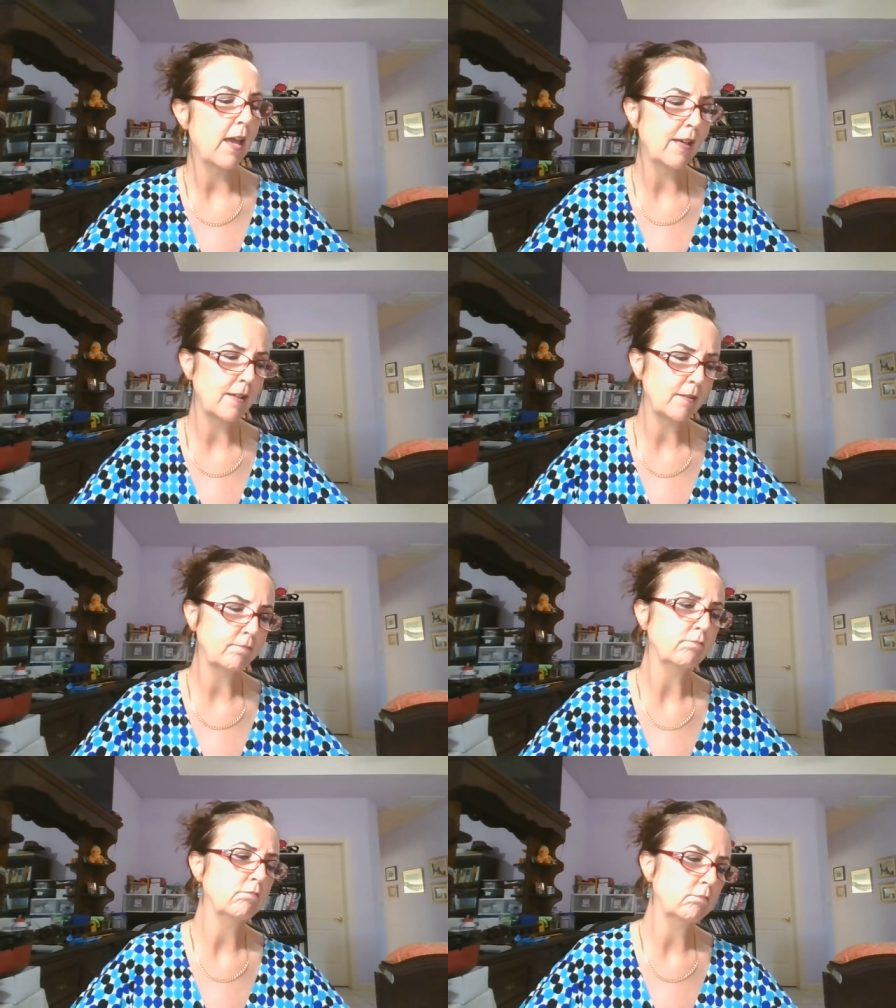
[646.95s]

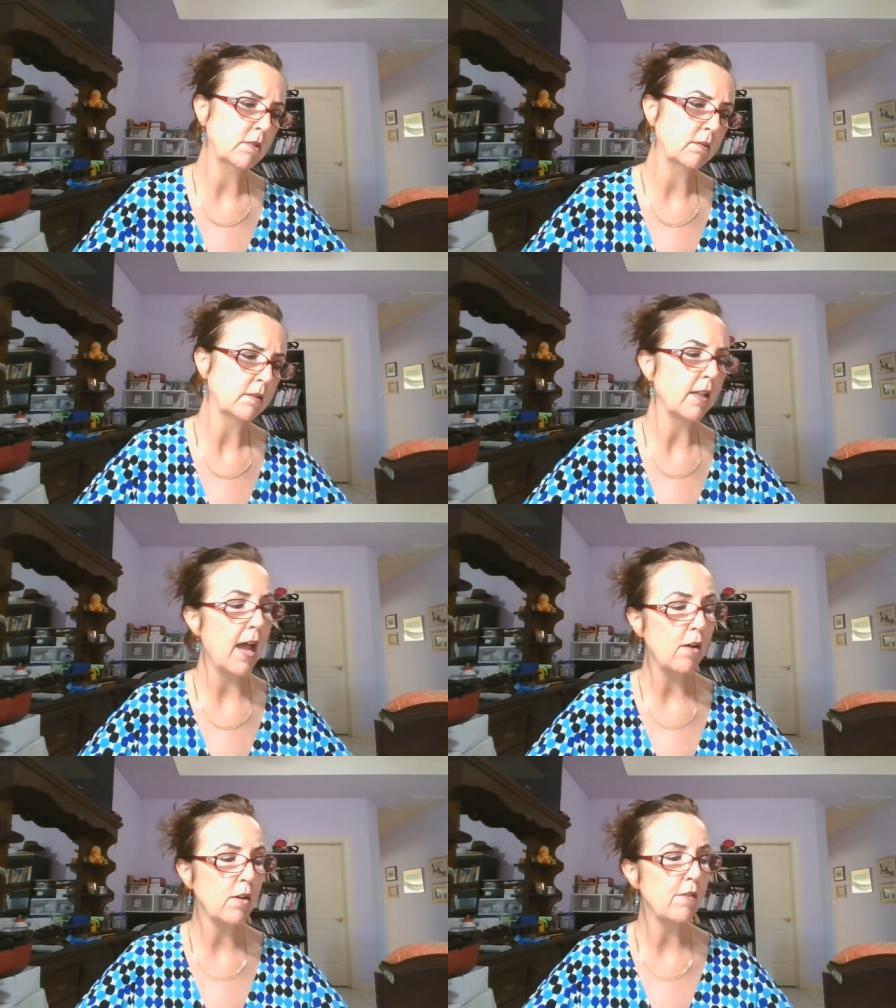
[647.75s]
and you know, the
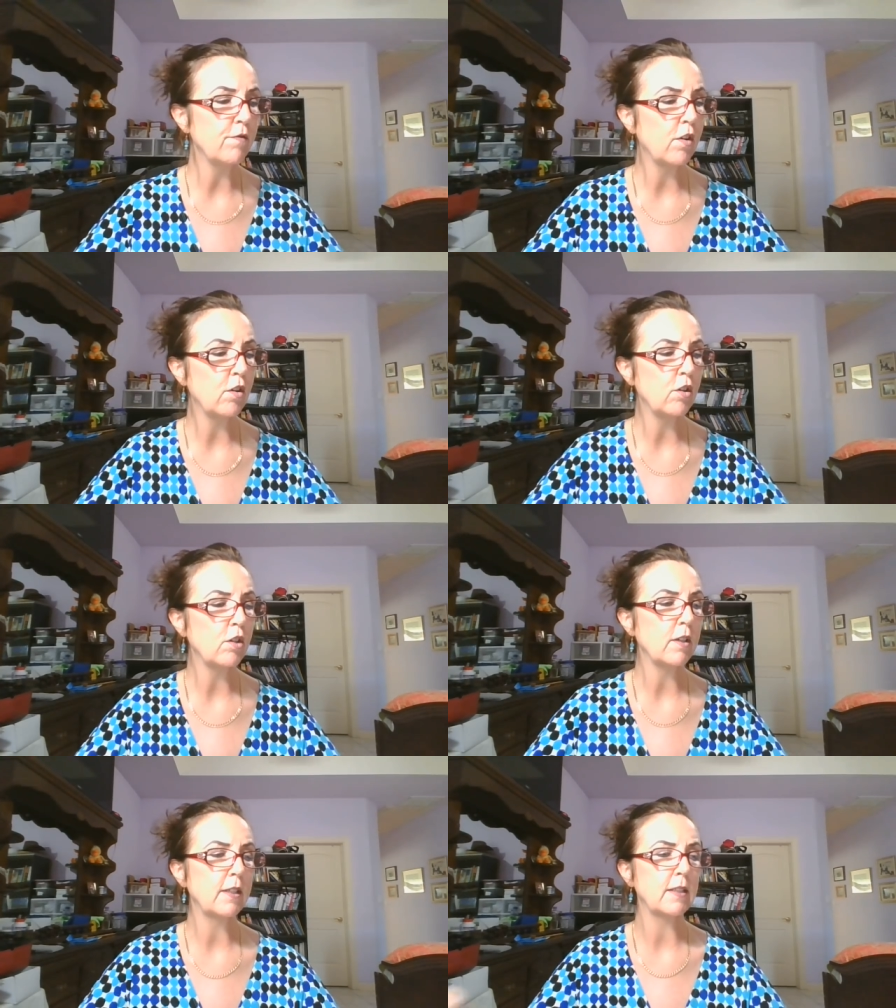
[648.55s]
outcome for
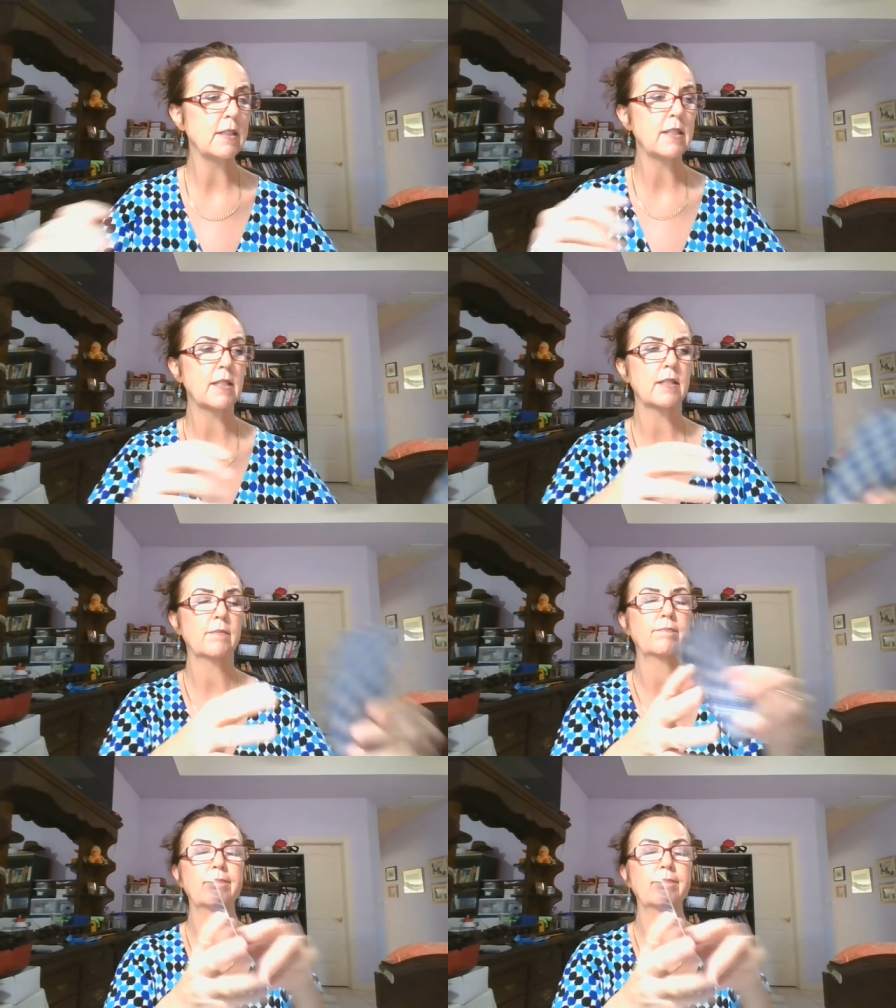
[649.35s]
her is